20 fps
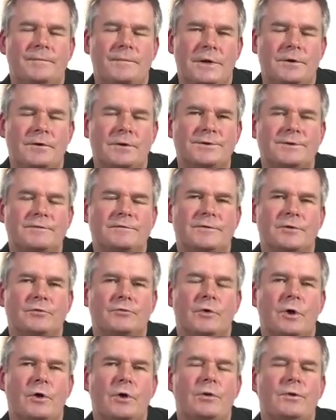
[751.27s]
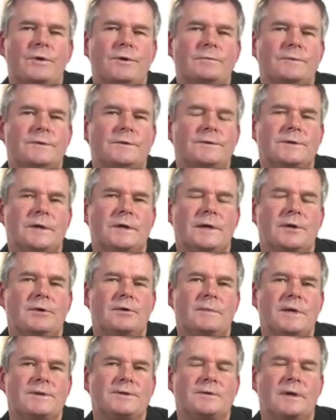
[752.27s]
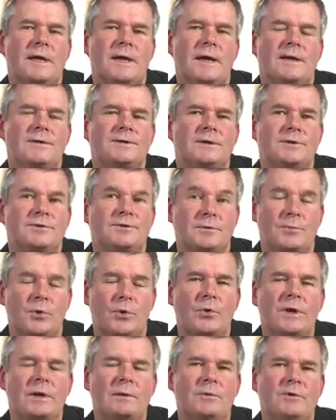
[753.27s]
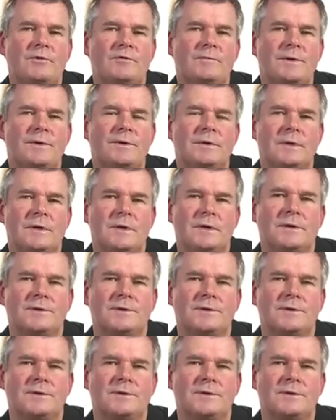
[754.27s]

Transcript: because of the role that skeletal muscle has in supporting movement,